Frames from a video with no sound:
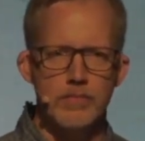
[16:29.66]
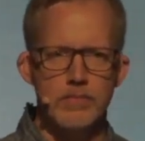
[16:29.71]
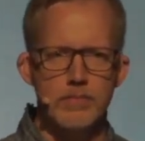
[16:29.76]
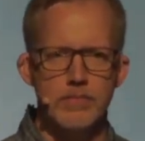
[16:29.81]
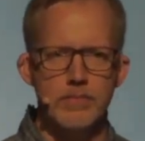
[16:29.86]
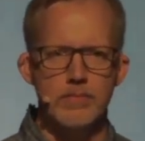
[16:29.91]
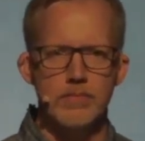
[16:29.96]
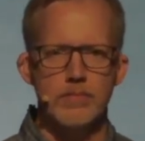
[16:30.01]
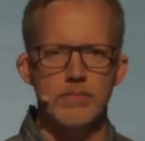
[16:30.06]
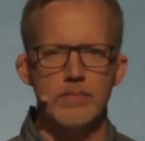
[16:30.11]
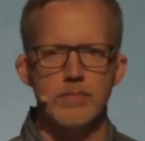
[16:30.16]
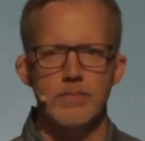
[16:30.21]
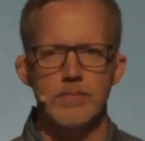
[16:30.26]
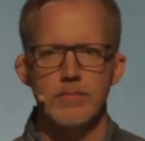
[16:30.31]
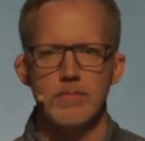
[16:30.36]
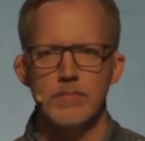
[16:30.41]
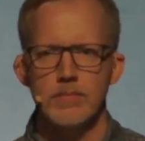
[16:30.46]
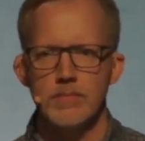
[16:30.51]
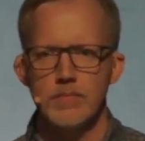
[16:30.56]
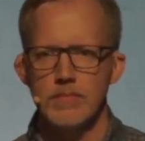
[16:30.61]

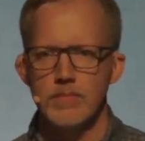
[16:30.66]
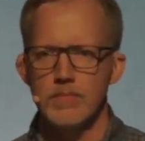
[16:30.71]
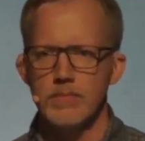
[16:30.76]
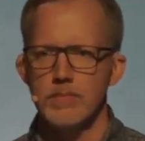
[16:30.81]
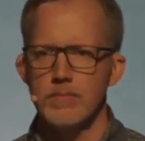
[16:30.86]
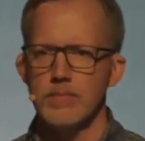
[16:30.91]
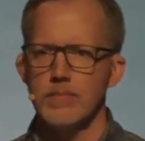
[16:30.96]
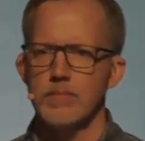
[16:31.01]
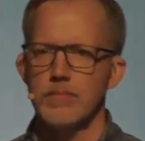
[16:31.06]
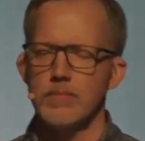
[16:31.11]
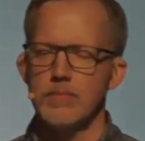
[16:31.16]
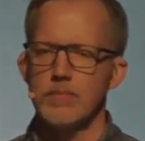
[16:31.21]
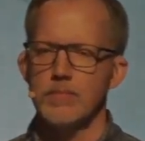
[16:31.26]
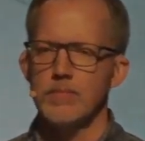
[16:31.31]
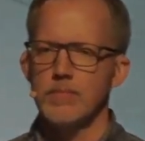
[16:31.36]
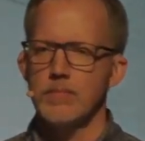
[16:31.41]
(silence)